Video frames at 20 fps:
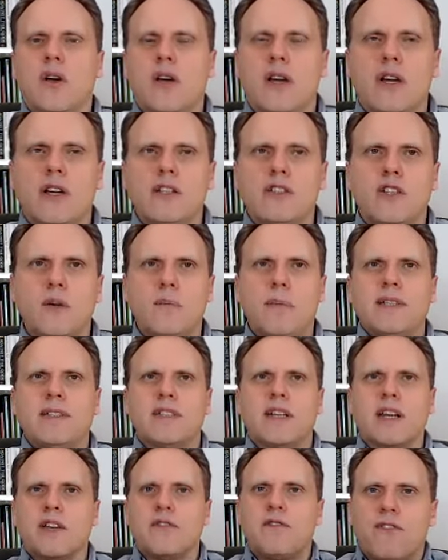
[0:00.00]
you're
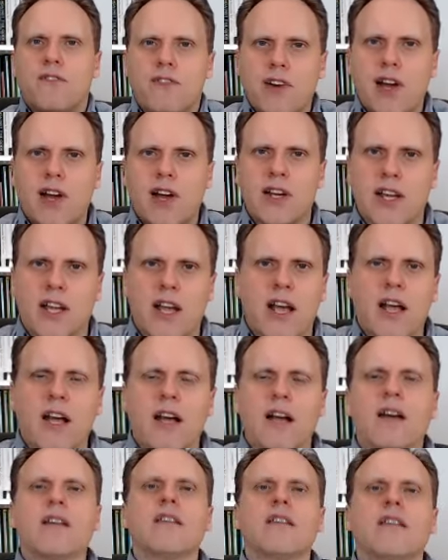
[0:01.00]
basically flooding
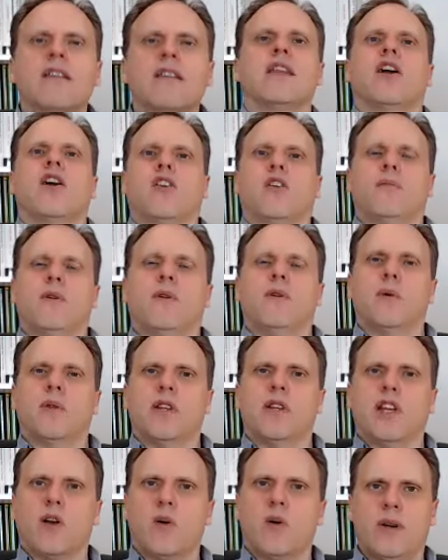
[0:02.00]
the economy with
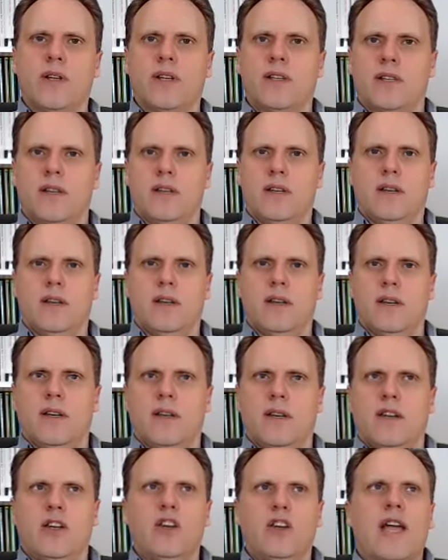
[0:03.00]
liquidity.
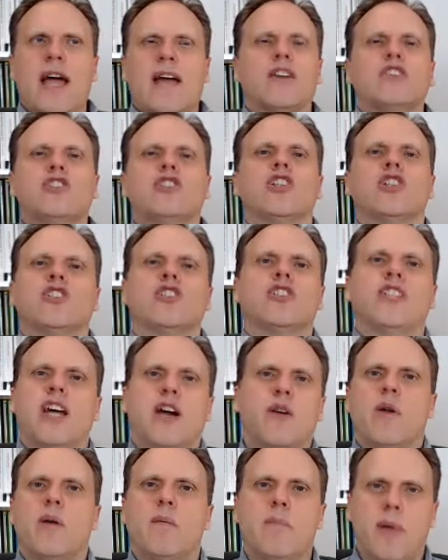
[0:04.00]
You cannot just
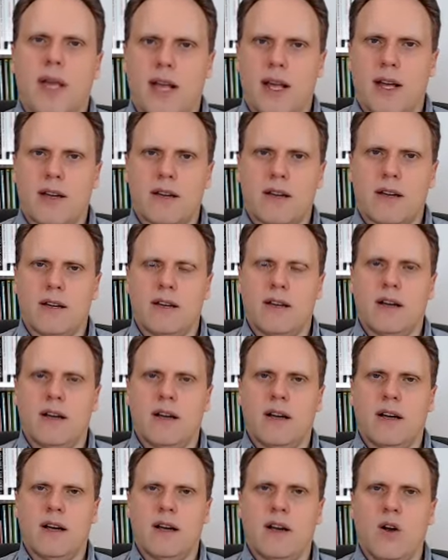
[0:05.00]
cherry pick
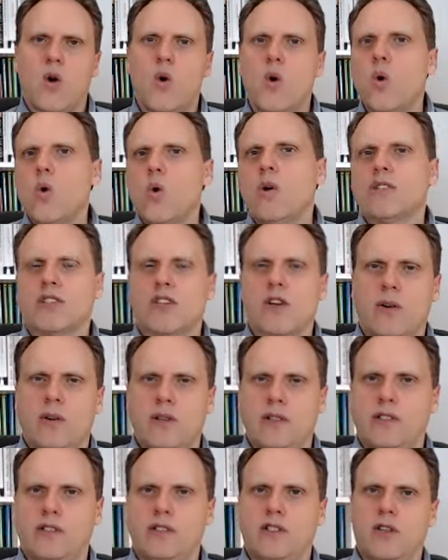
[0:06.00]
who is
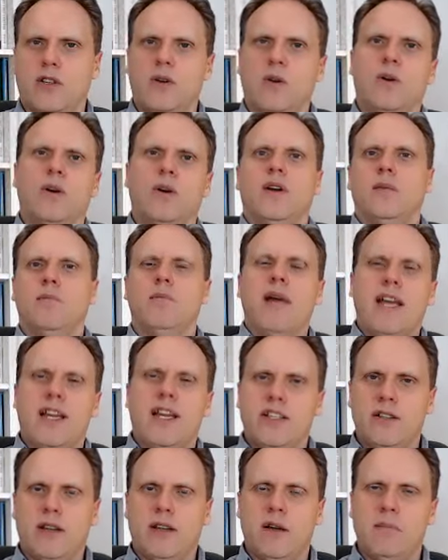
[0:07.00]
going to
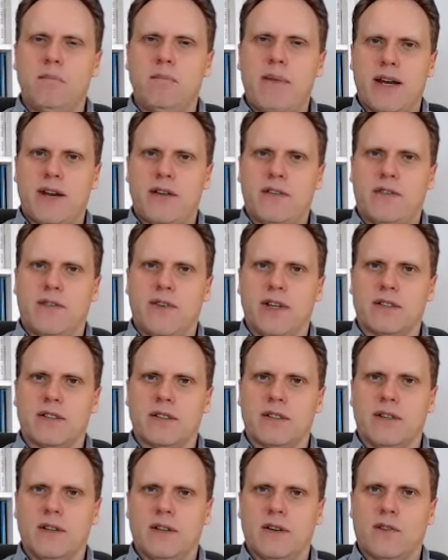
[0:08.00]
benefit
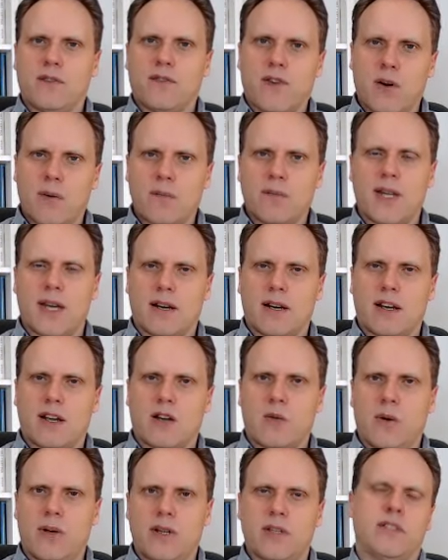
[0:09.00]
from that
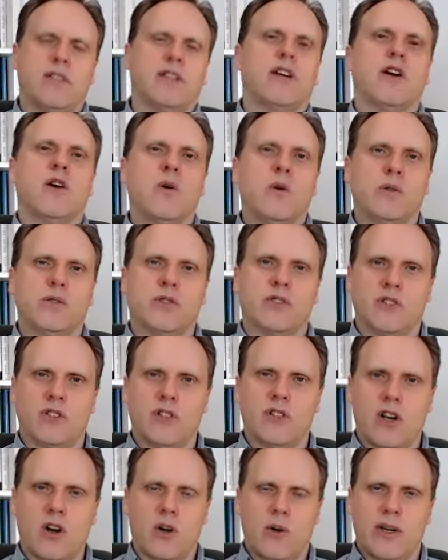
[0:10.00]
liquidity and who's
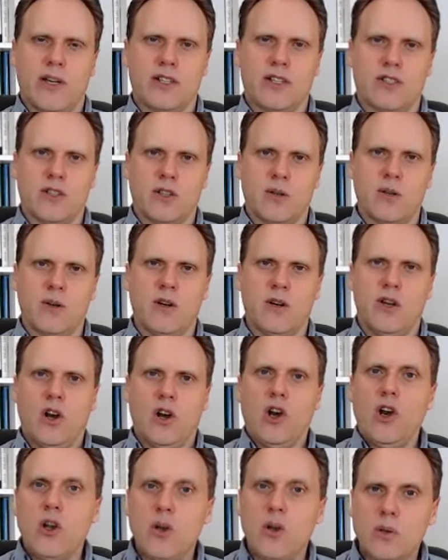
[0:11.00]
going to
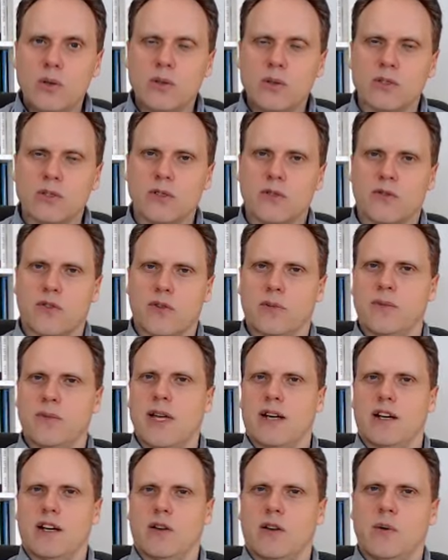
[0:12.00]
lose from
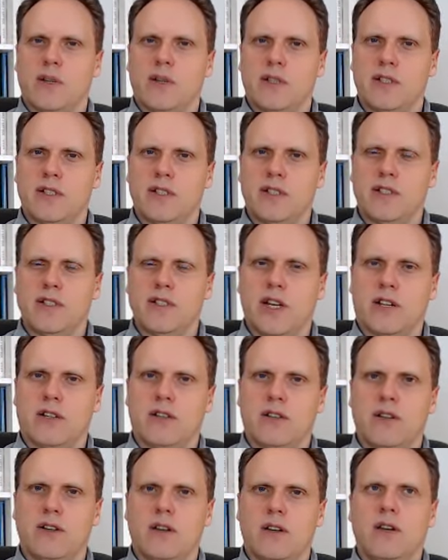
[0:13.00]
that liquidity
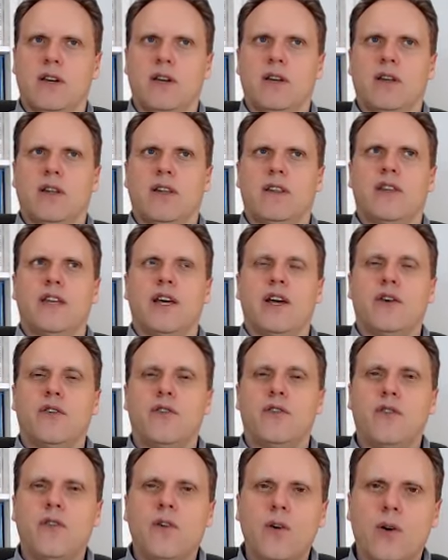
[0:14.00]
injection.
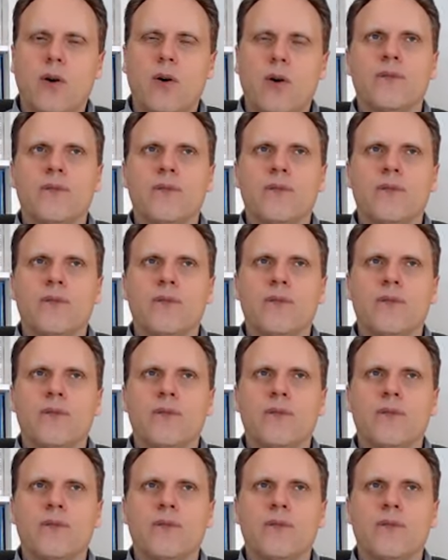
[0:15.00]
Therefore,